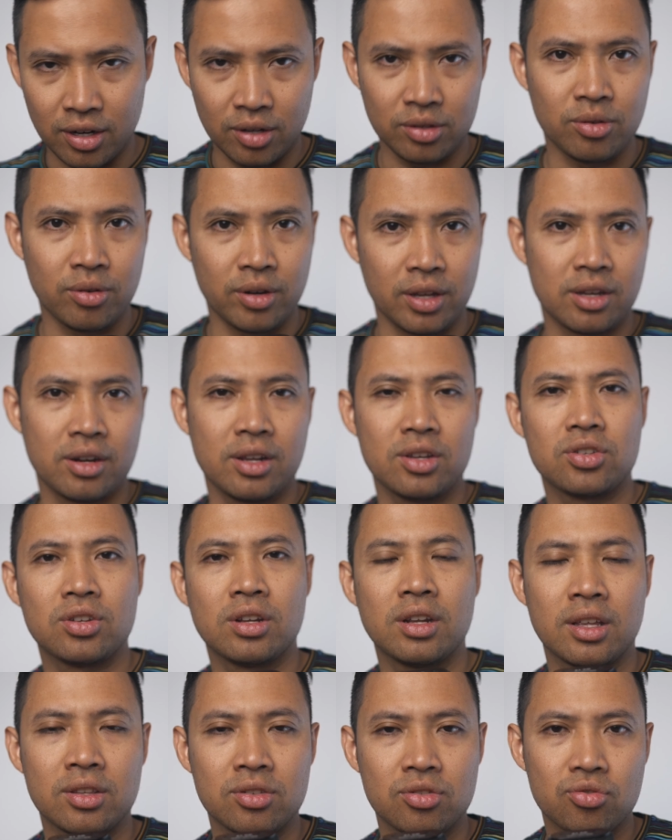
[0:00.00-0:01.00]

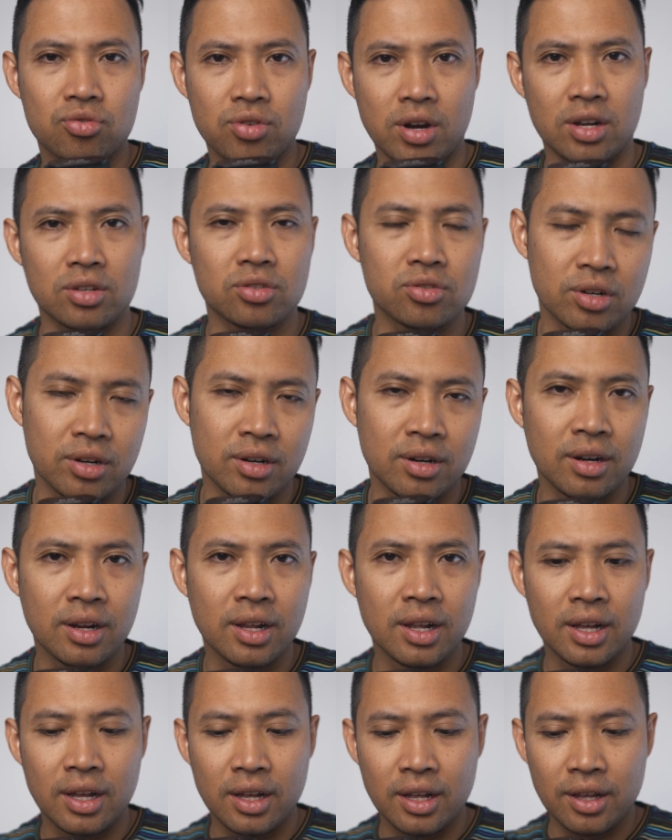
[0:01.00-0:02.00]
autoregression and structural
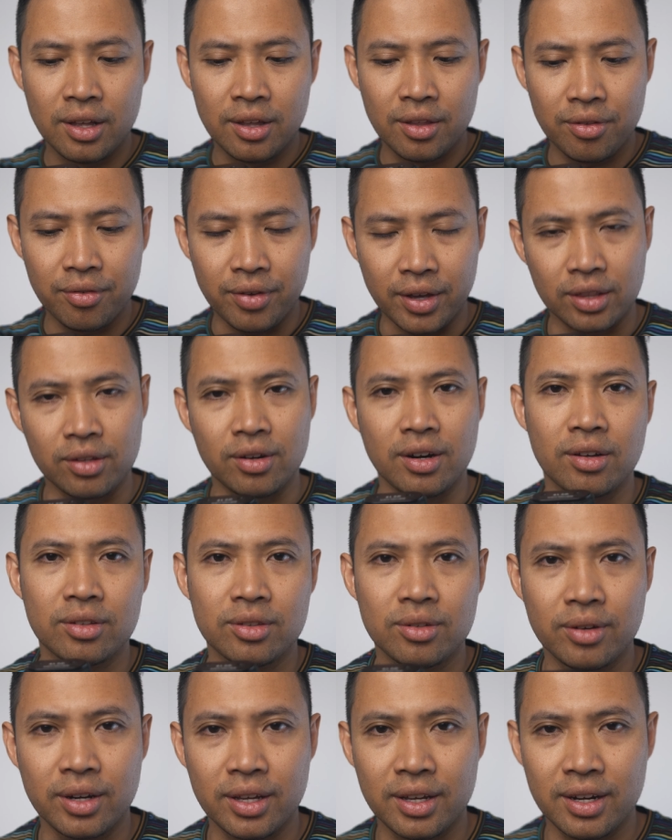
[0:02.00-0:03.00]
factor
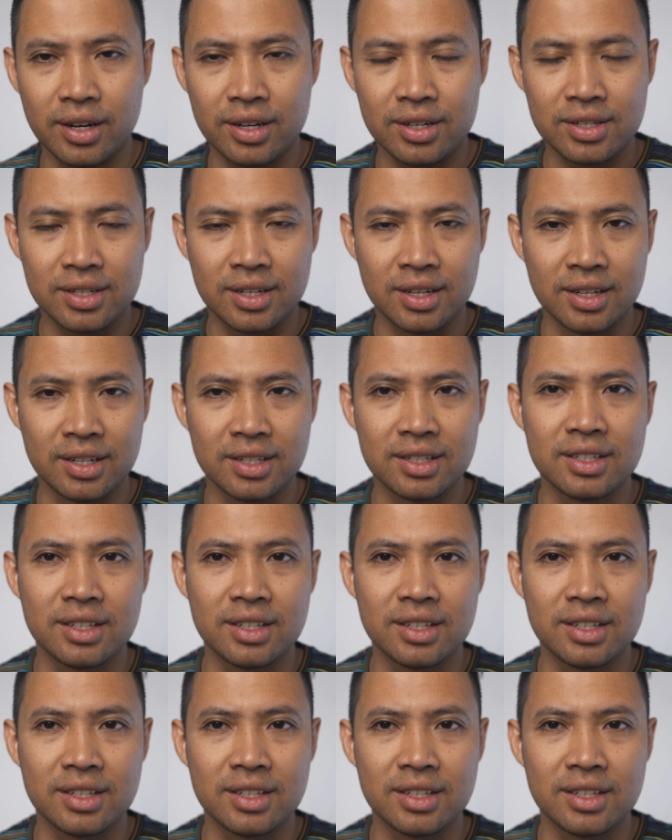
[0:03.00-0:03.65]
autoregression.